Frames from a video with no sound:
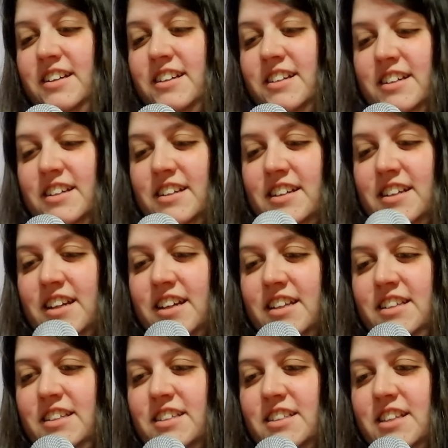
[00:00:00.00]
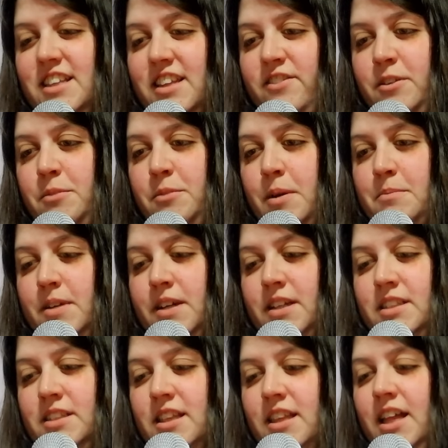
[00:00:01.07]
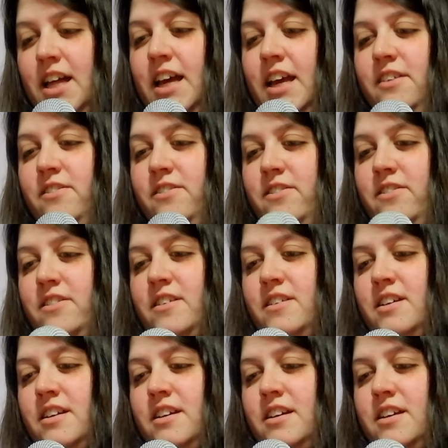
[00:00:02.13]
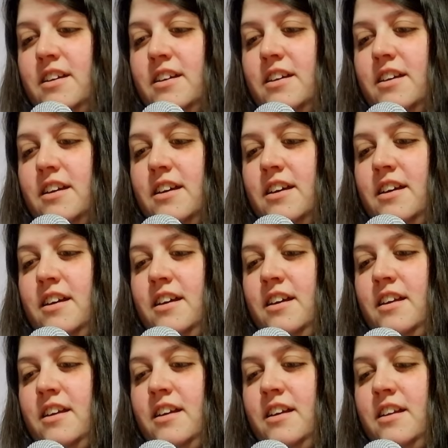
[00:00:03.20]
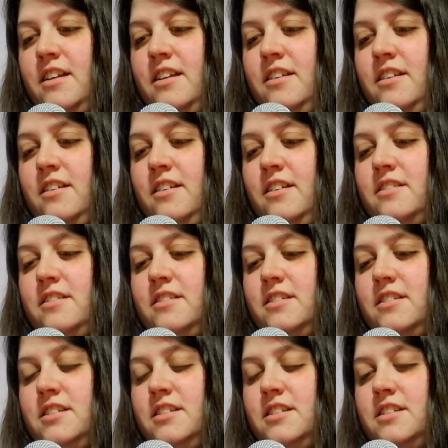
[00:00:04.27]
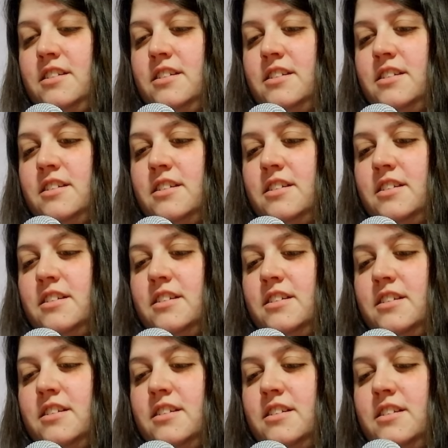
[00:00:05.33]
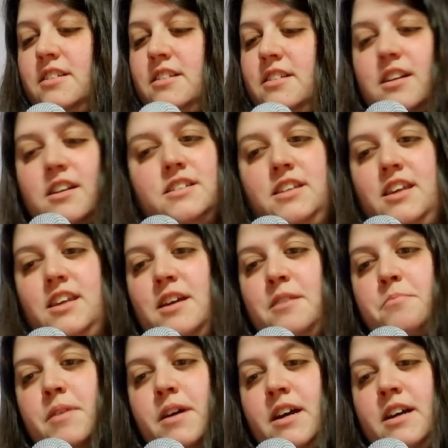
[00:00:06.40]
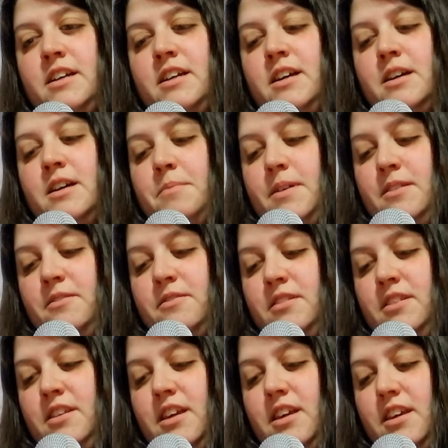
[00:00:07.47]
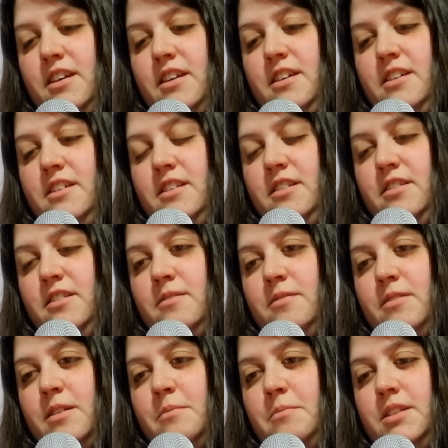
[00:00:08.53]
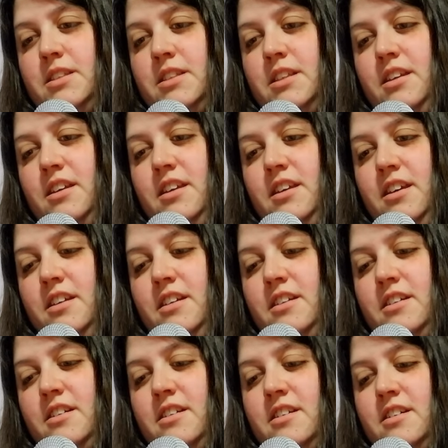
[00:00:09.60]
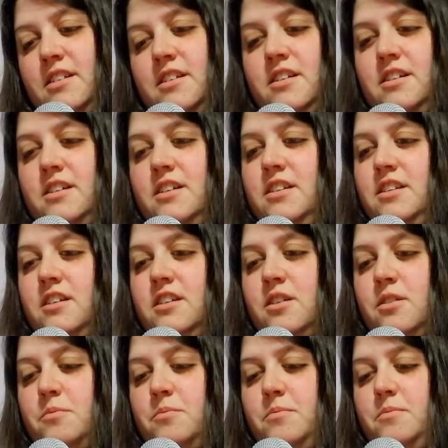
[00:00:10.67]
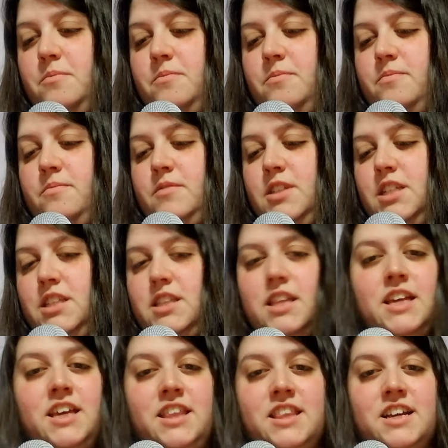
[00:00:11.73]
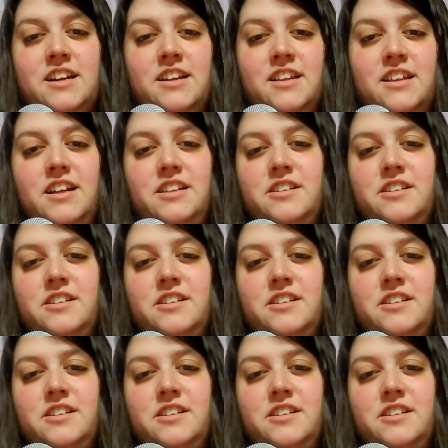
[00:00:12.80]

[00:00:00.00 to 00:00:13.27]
And just living my best life, and doesn't get back up, I don't think. Let me see. No, just laying there, that's all.